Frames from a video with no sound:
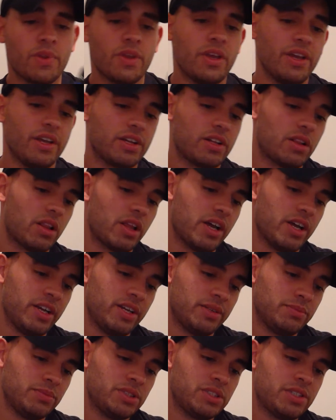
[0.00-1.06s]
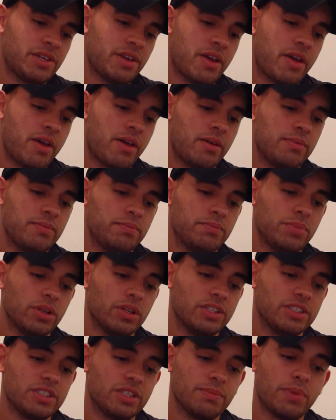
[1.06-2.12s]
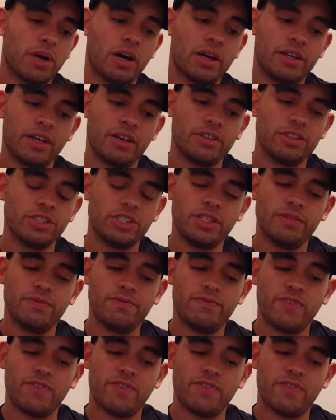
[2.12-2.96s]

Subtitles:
It claims ballistic body energy,